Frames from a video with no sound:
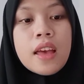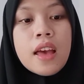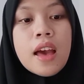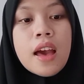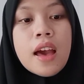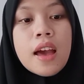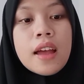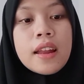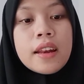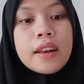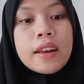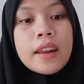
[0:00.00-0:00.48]

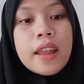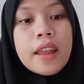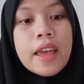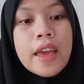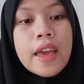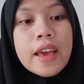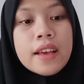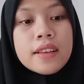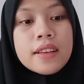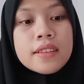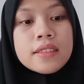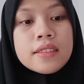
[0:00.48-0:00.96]

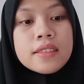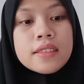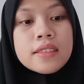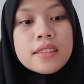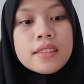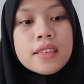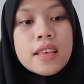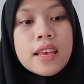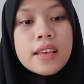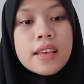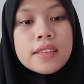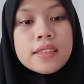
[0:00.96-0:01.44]
Next
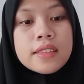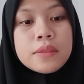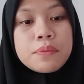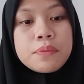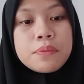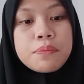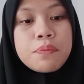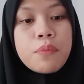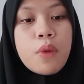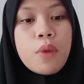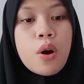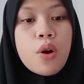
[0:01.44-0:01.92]
is
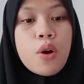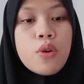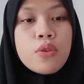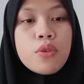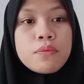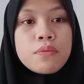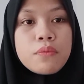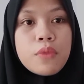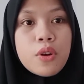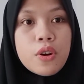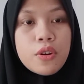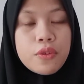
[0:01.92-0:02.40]
bound
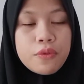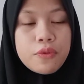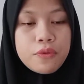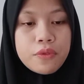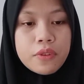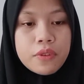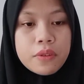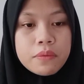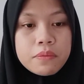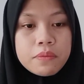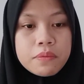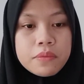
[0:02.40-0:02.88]

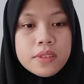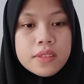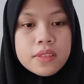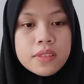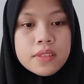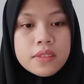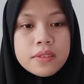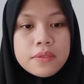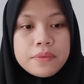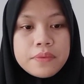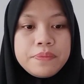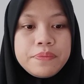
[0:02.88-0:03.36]
morphemes.
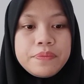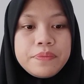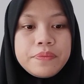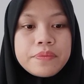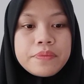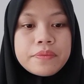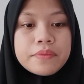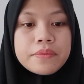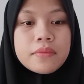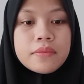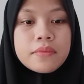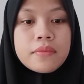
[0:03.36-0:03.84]

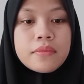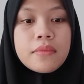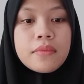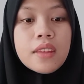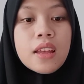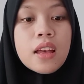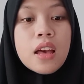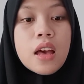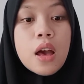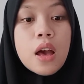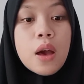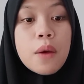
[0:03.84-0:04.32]

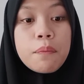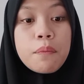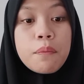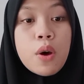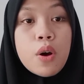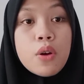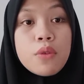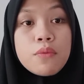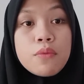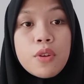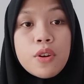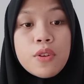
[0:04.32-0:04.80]
Bound
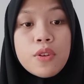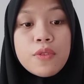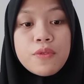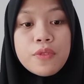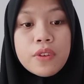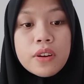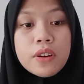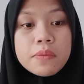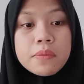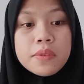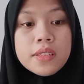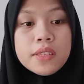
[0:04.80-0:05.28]

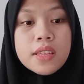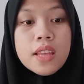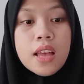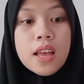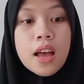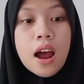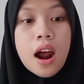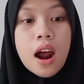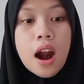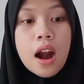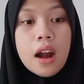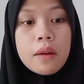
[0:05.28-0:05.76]
morphemes
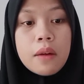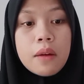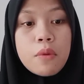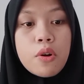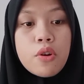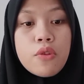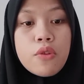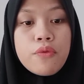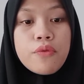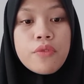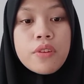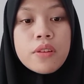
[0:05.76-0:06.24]
are
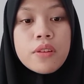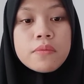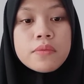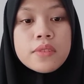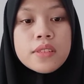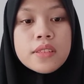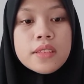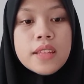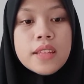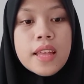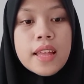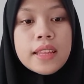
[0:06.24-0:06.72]
morphemes
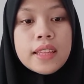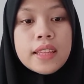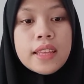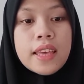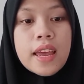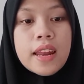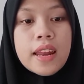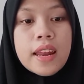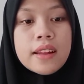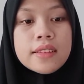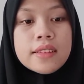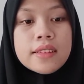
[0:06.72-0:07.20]
that
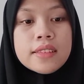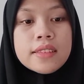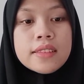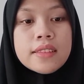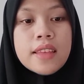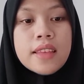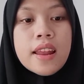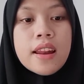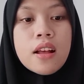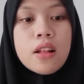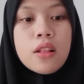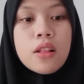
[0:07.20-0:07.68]
cannot stand
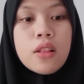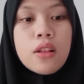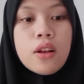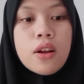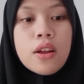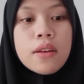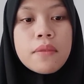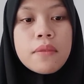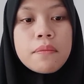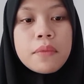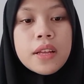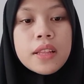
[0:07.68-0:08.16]

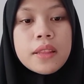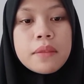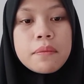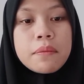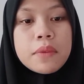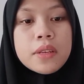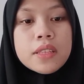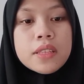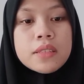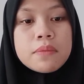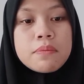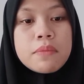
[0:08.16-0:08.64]
alone but
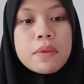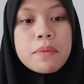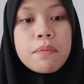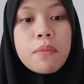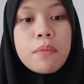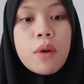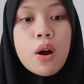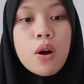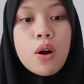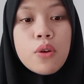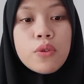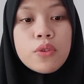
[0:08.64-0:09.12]
must be
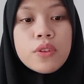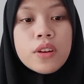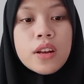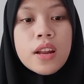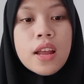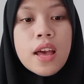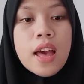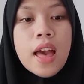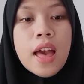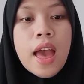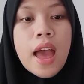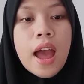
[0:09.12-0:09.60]
bound
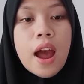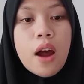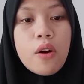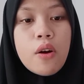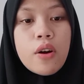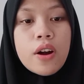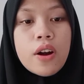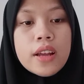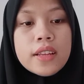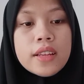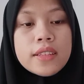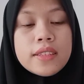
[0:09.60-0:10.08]

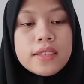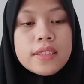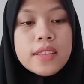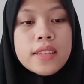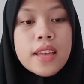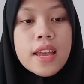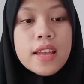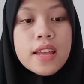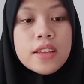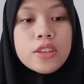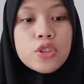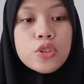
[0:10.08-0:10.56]
or
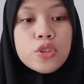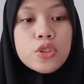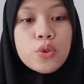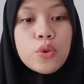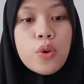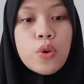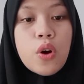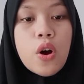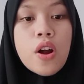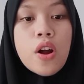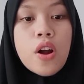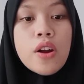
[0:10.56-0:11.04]
attached to
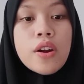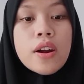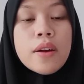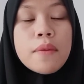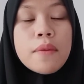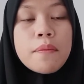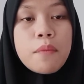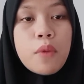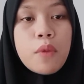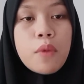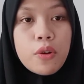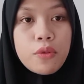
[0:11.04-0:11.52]
other
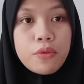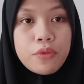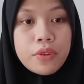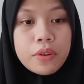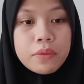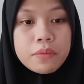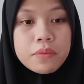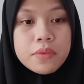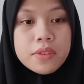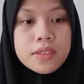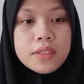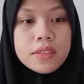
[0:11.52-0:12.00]

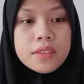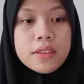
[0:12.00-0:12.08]
morphemes.